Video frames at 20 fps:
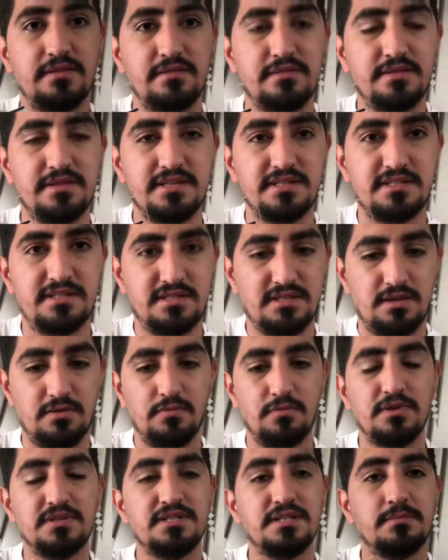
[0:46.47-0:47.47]
this
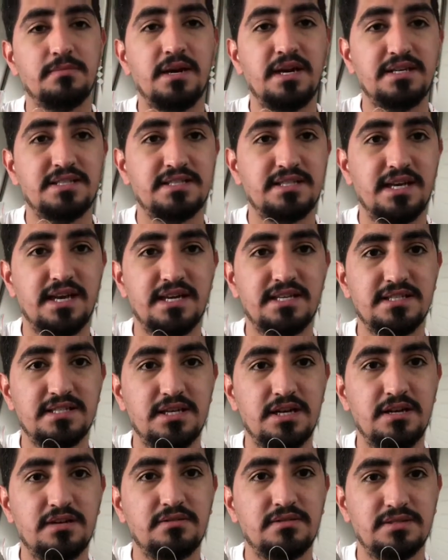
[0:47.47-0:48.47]
was in my size
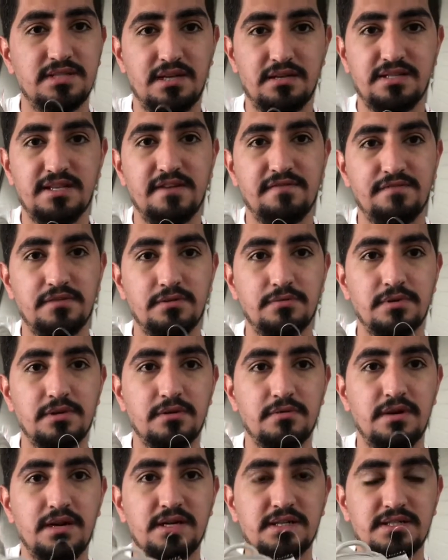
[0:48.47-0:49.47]
though, because I definitely would have
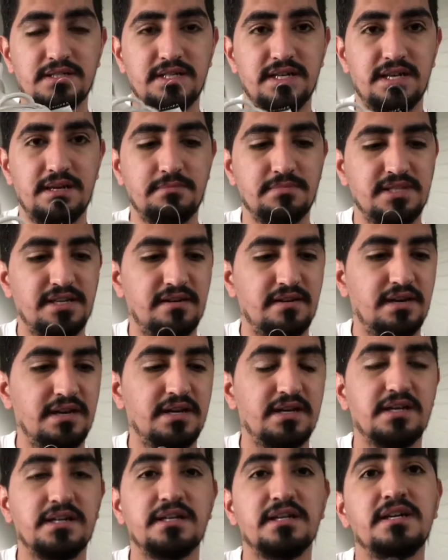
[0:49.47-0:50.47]
rocked them.
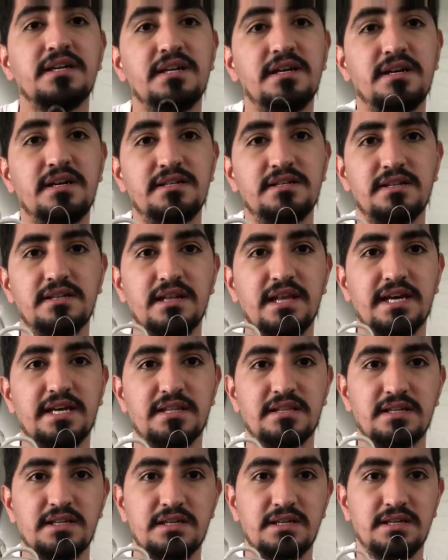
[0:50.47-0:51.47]
Like
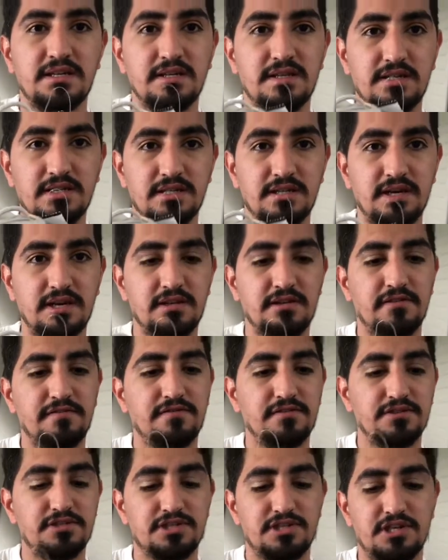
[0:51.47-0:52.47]
the color for
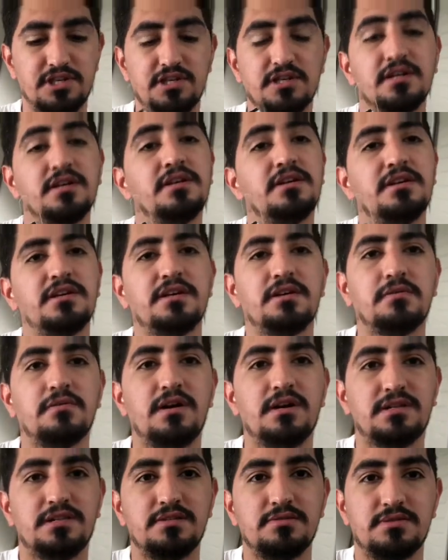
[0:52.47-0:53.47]
sure. I
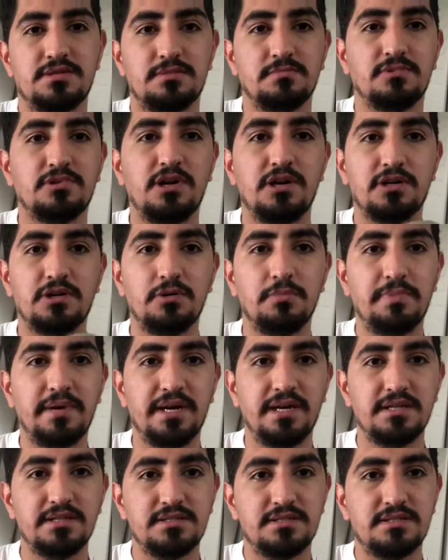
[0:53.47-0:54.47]
rocked these with some cargo
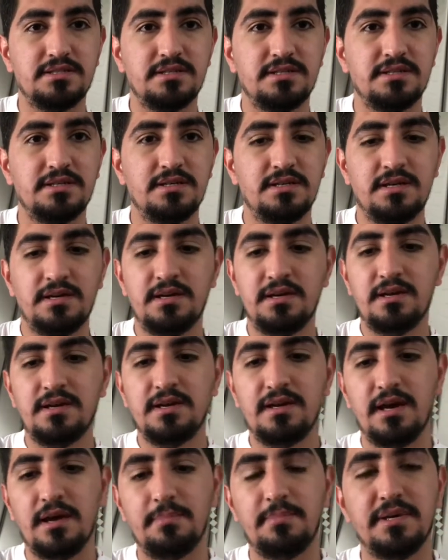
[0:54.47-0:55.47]
pants.
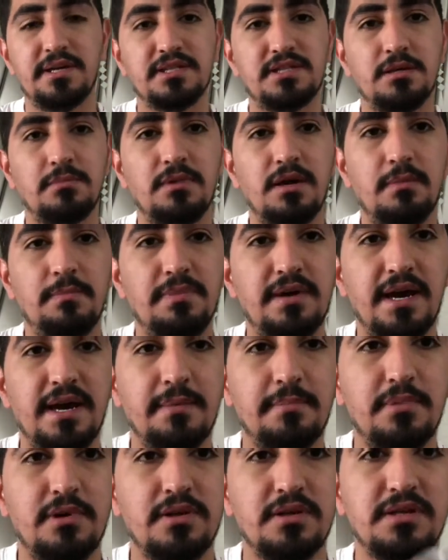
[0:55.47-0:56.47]
I picked them up at
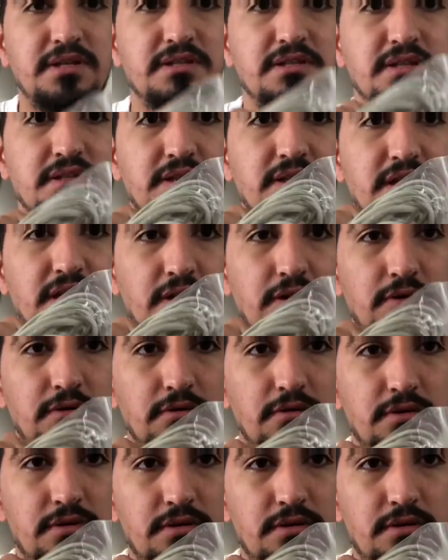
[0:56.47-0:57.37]
Burlington Coat.